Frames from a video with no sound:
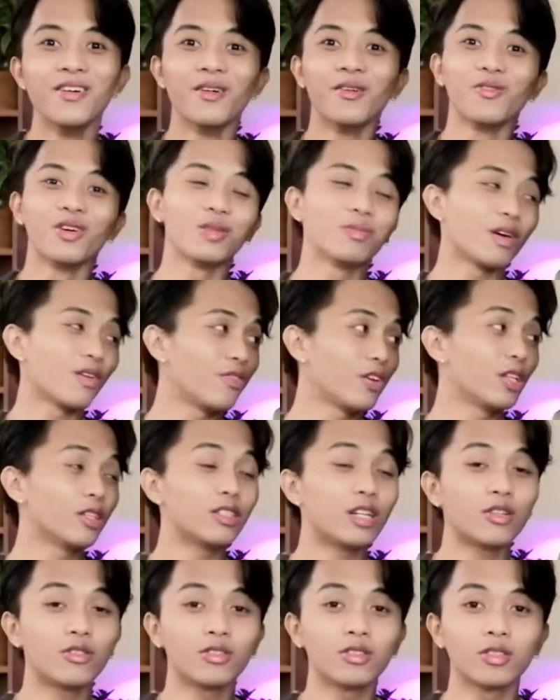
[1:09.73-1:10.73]
With my
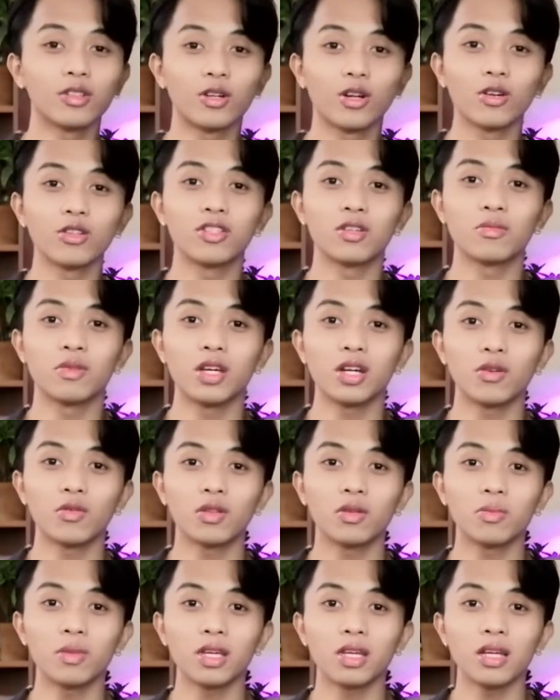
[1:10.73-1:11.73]
Philodendron Gloriosum here
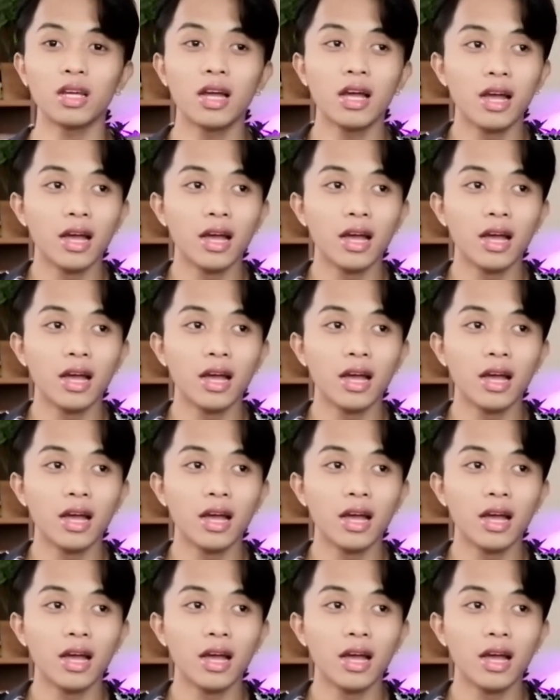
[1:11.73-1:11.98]
with me,